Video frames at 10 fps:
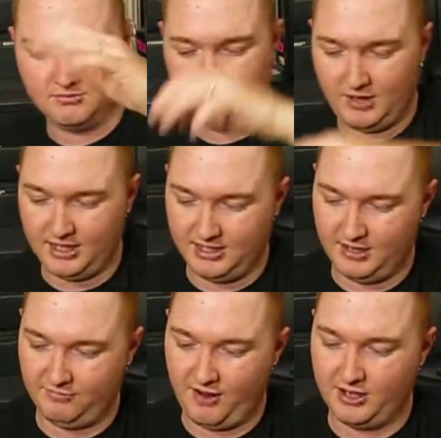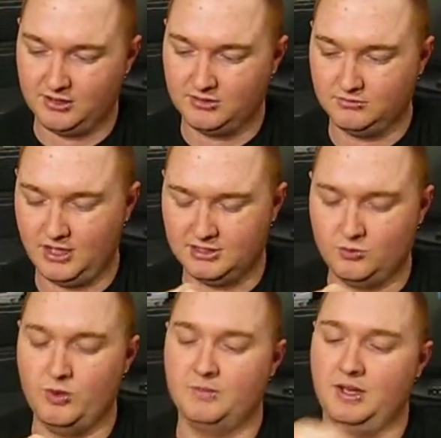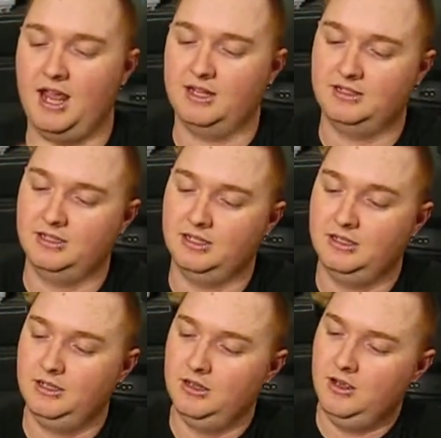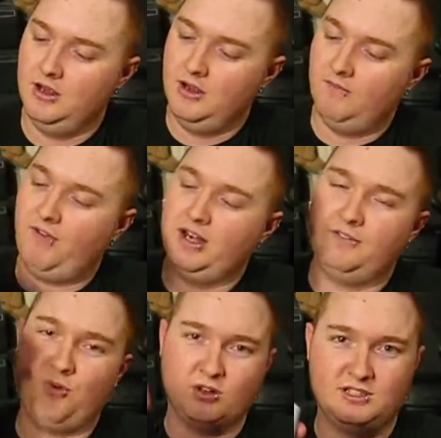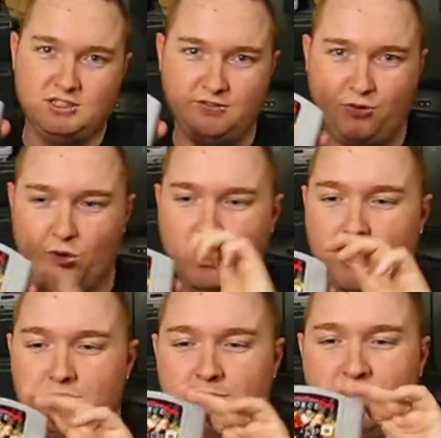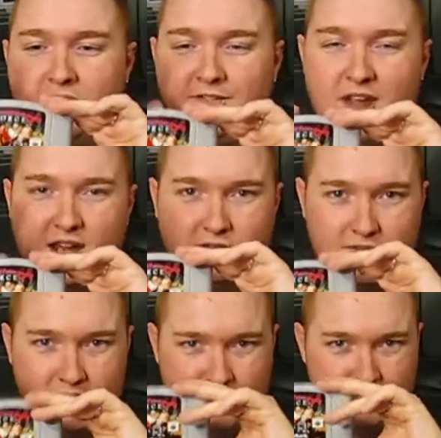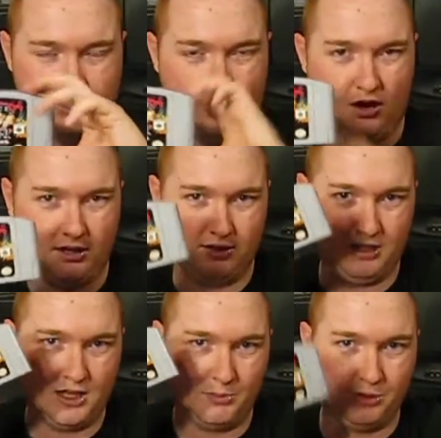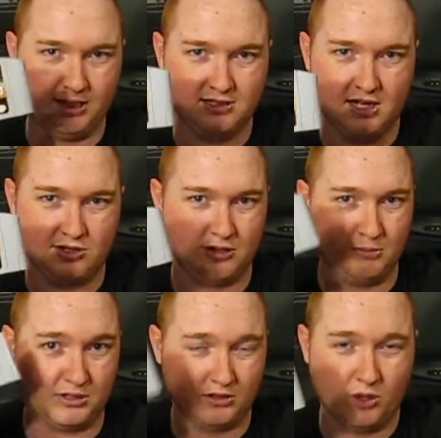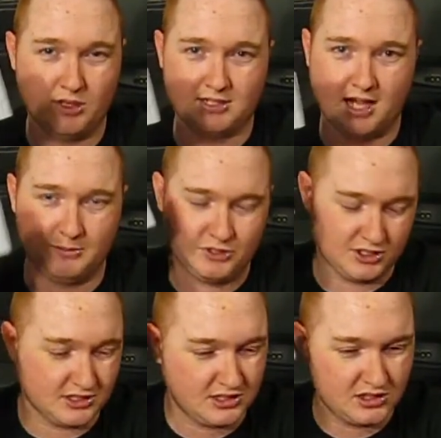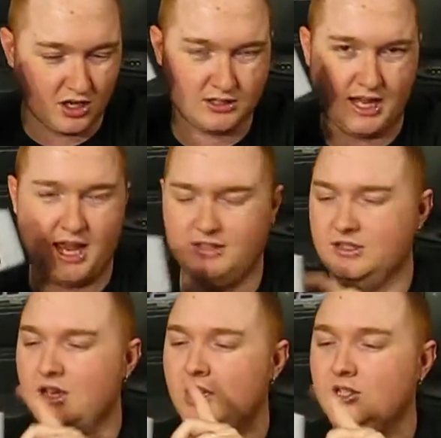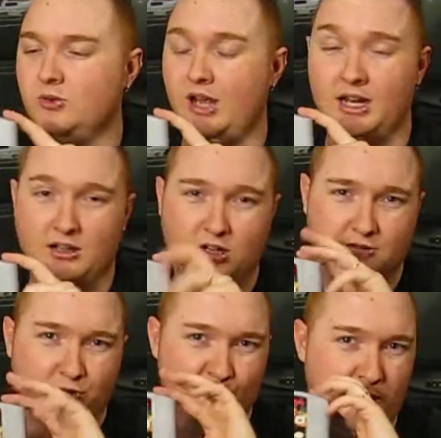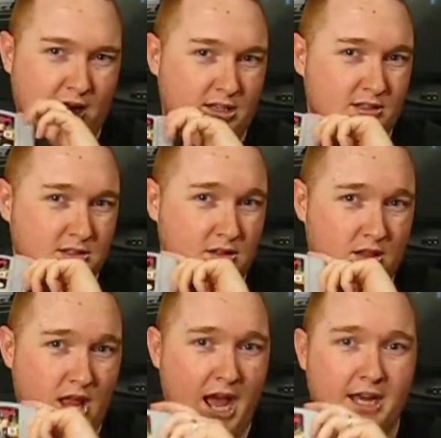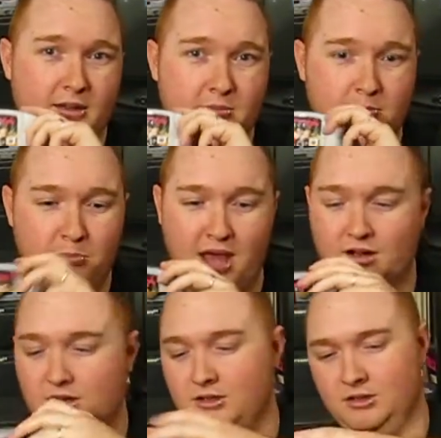head-to-head fighter. Lots of weird mechanics in it. Fighting Force 64, I was a big fan of this on the PlayStation, but the loading times just sucked ass, so I got it in cart format, and it is a lot better.